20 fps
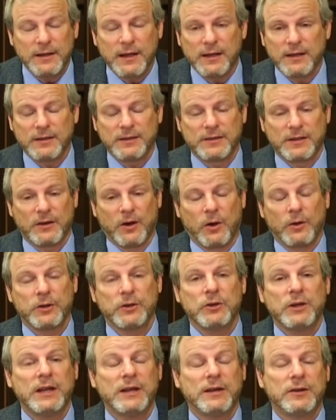They, all
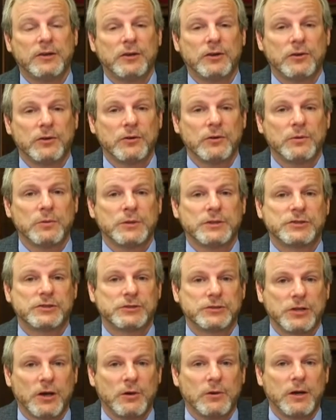you needed to do was
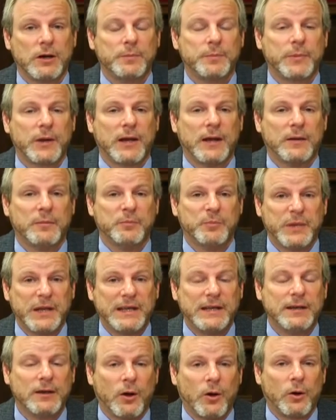show up and
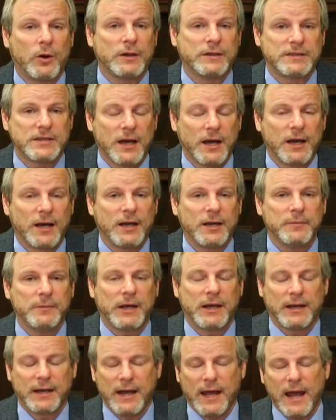be on time
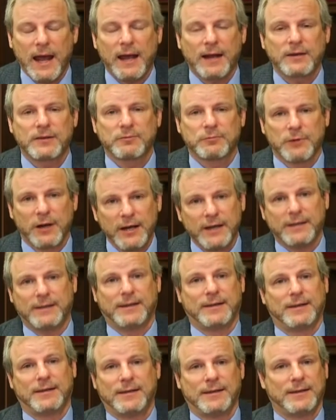and act right.